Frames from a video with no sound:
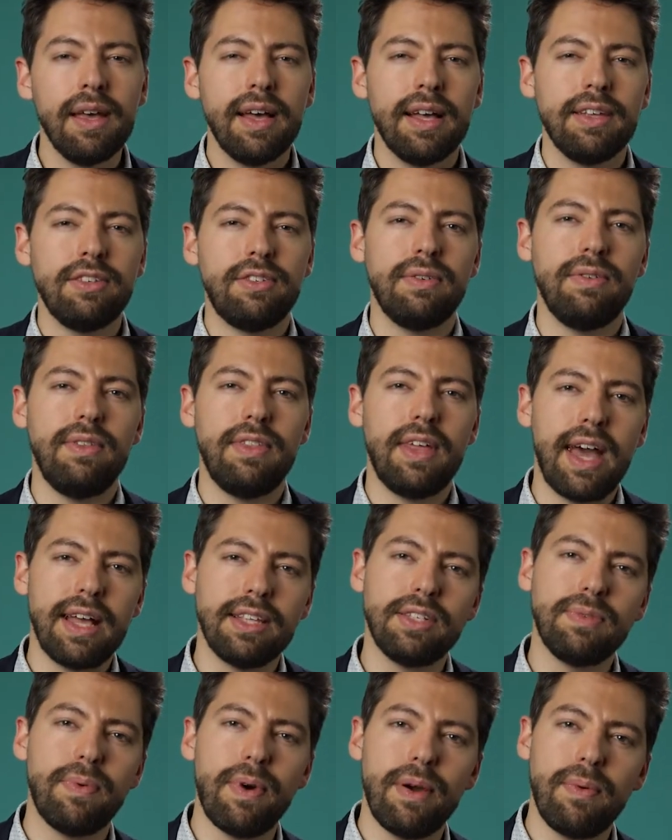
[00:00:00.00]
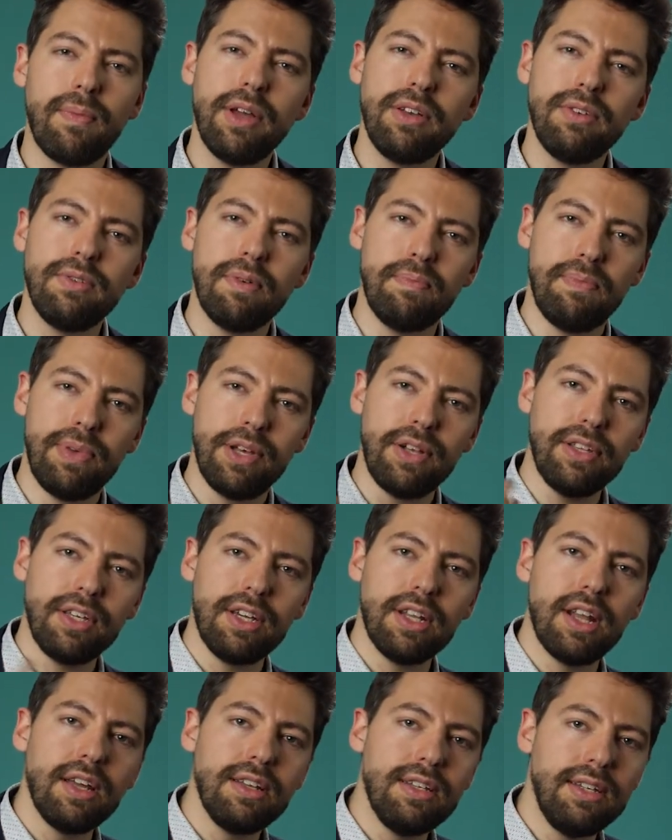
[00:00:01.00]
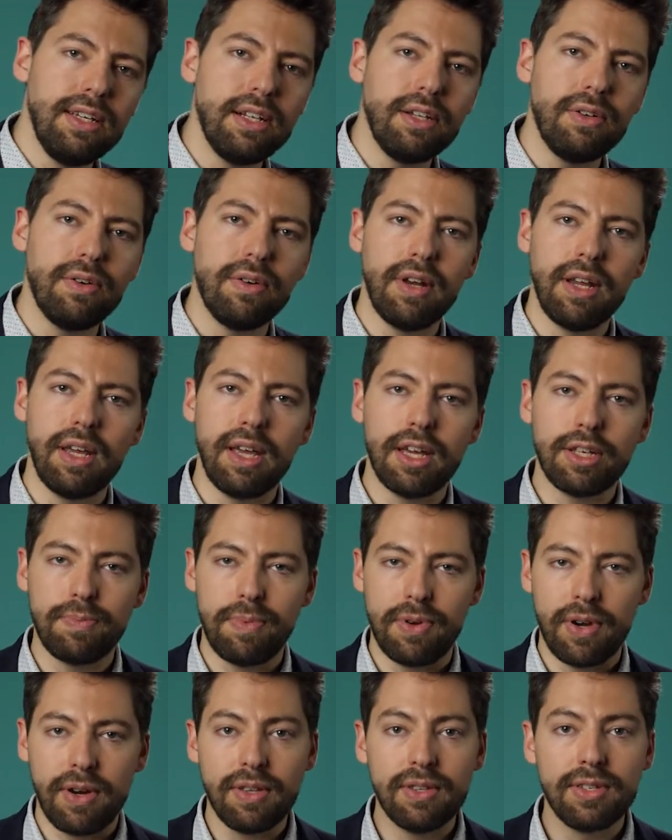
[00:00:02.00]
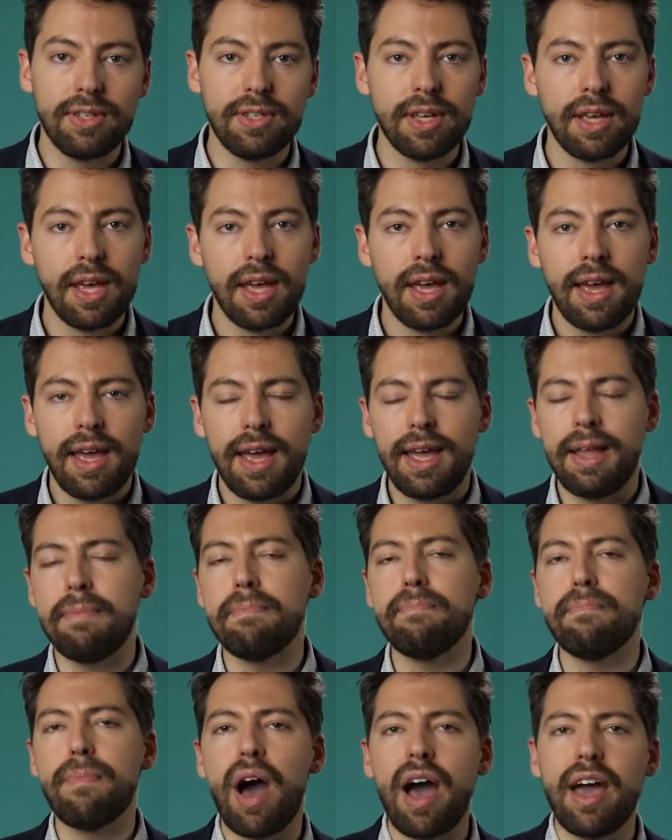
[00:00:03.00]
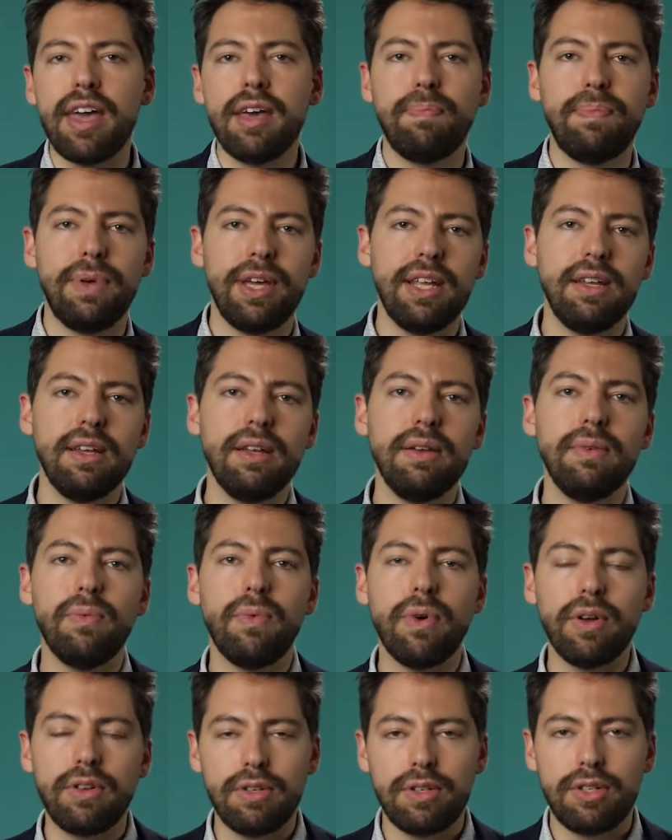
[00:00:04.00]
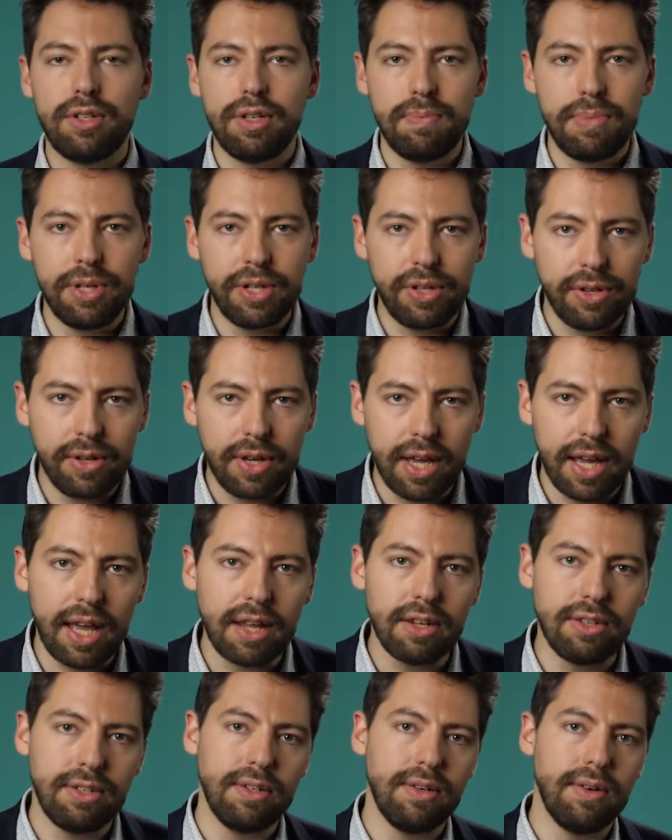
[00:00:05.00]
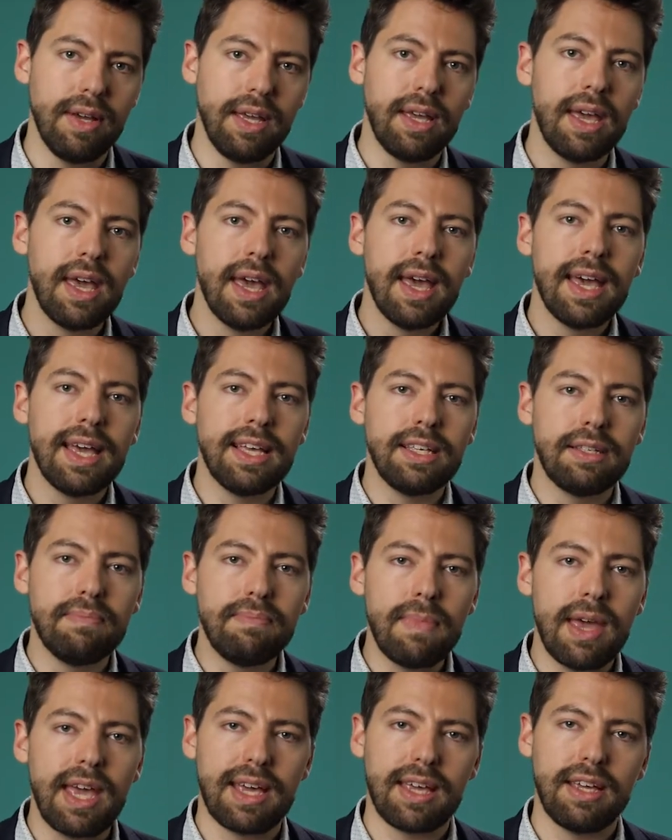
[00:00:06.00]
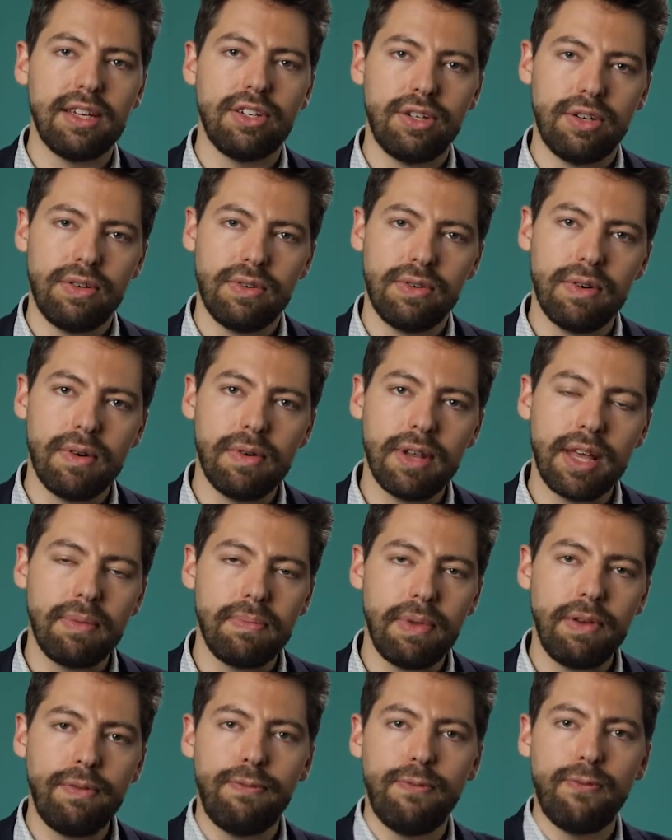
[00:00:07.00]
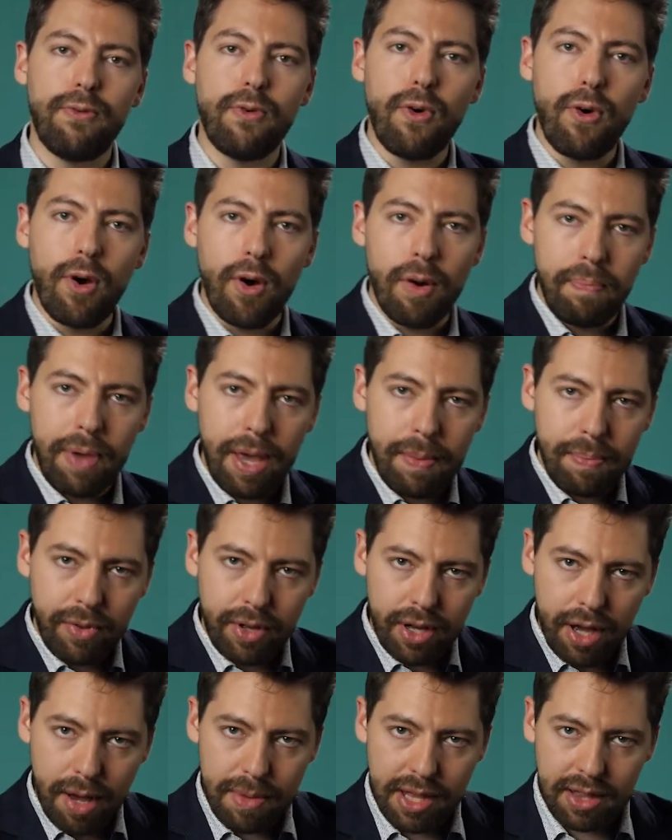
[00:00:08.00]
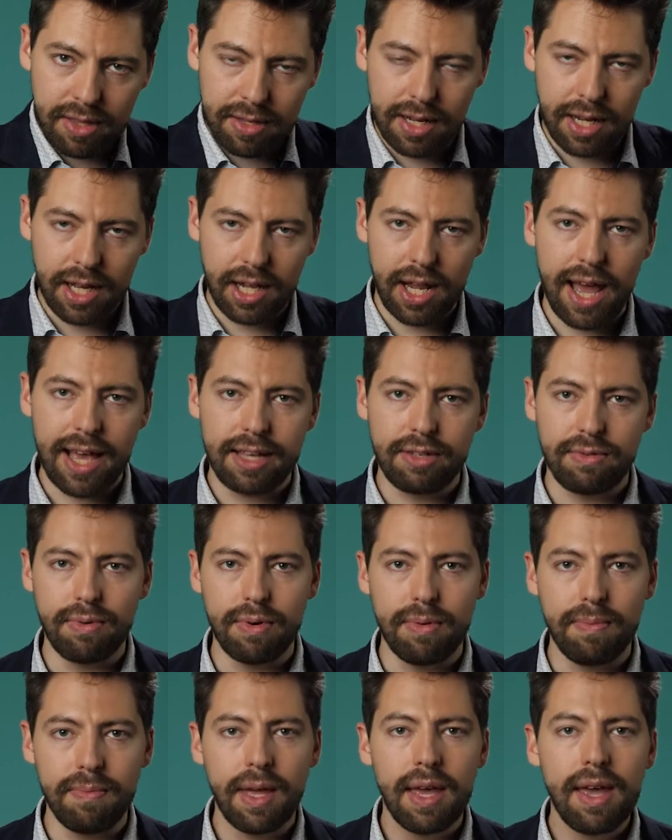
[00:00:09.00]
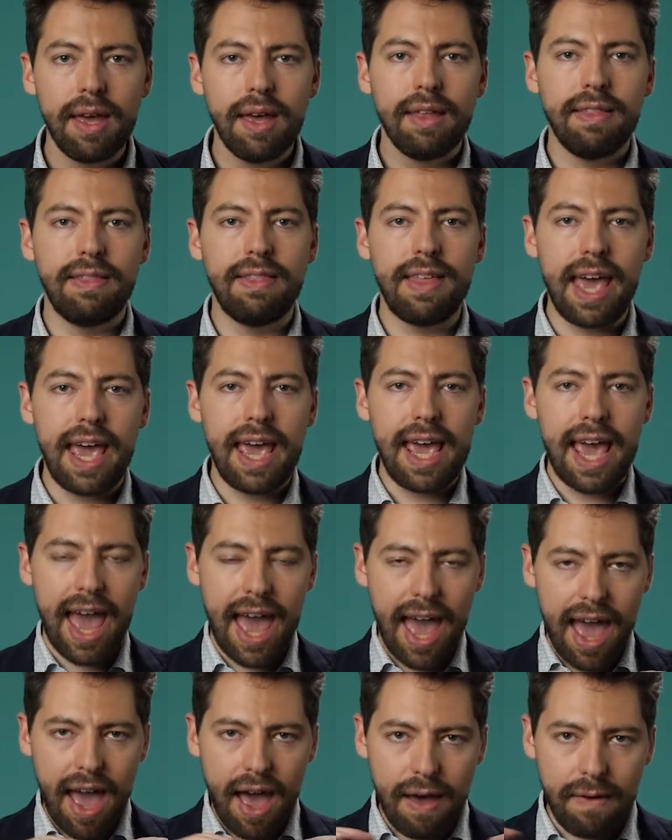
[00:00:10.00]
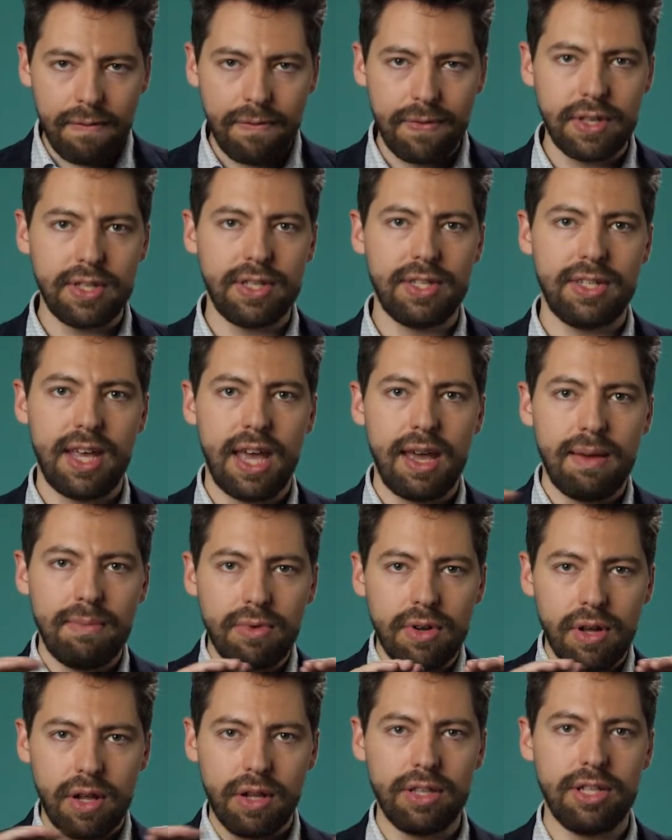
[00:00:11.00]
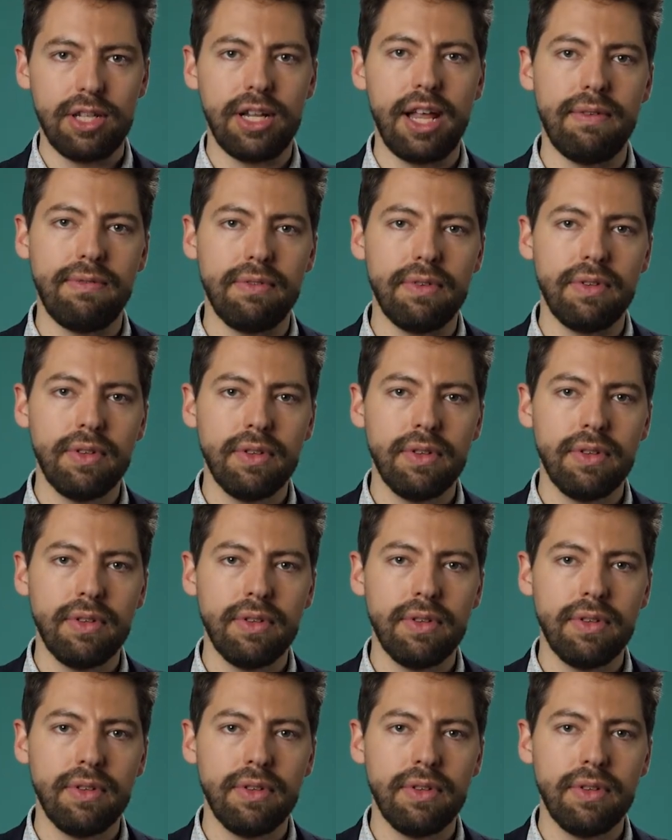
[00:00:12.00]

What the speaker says: And so that's why when you're building an ideal learning experience, in my opinion, what you should be looking at doing is making sure that before people come into the classroom, they have the same knowledge level.